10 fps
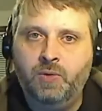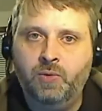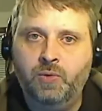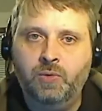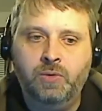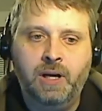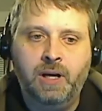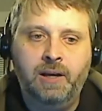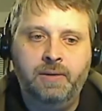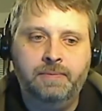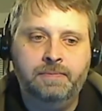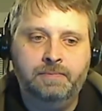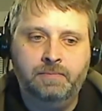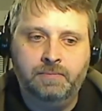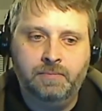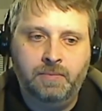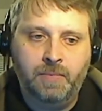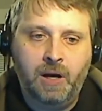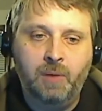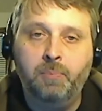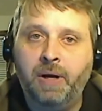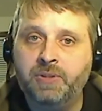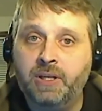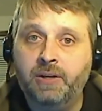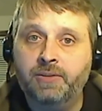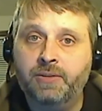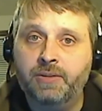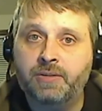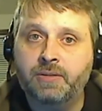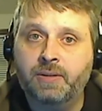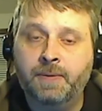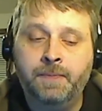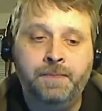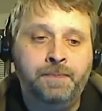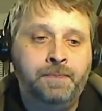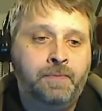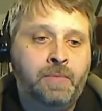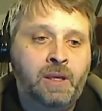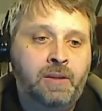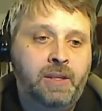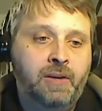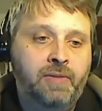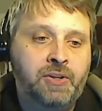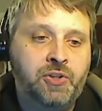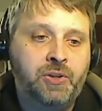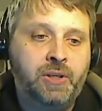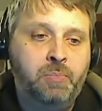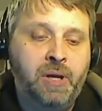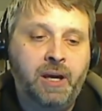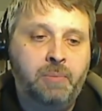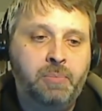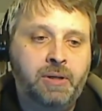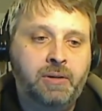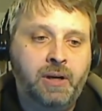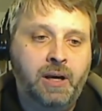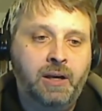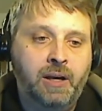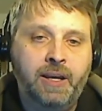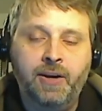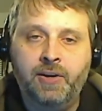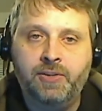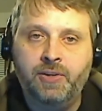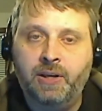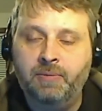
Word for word: who uh, are bounty hunters. They eventually pick up uh, a character